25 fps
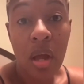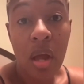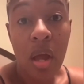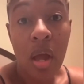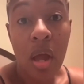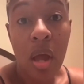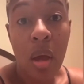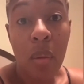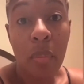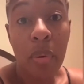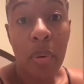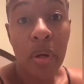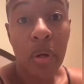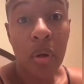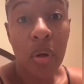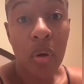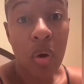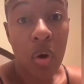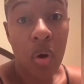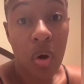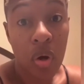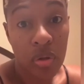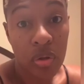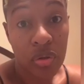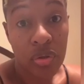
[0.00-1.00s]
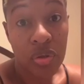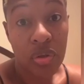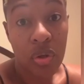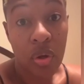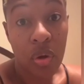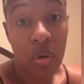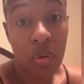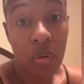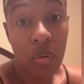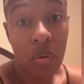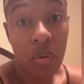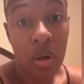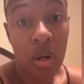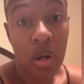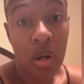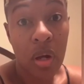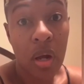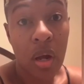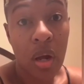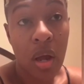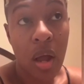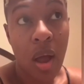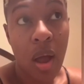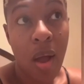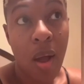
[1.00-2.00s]
but also
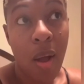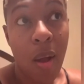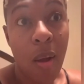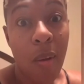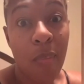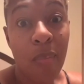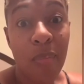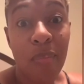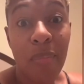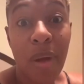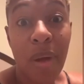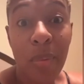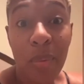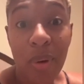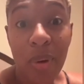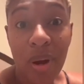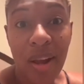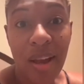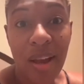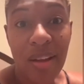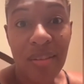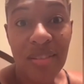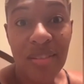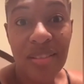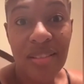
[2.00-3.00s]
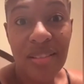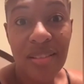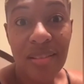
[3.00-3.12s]
my workouts.